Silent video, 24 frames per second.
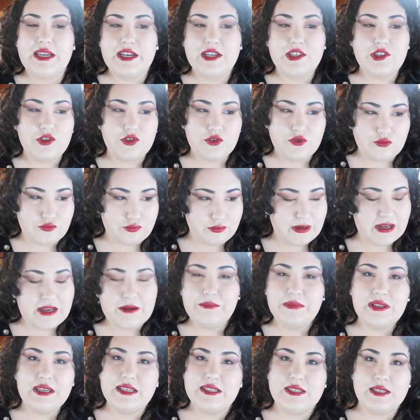
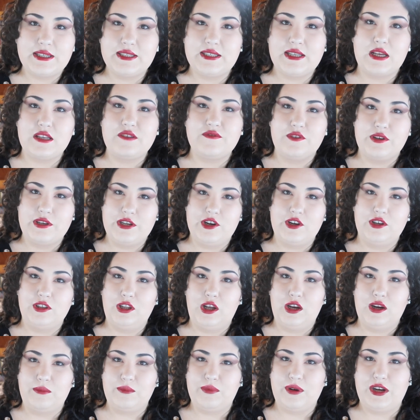extremely successful
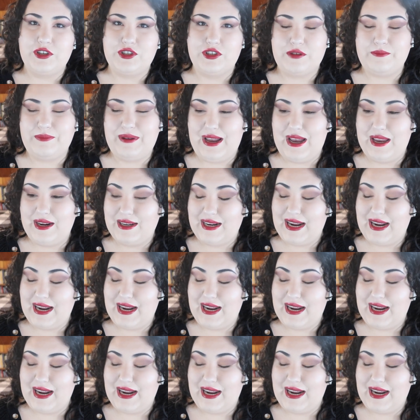year-long project pan,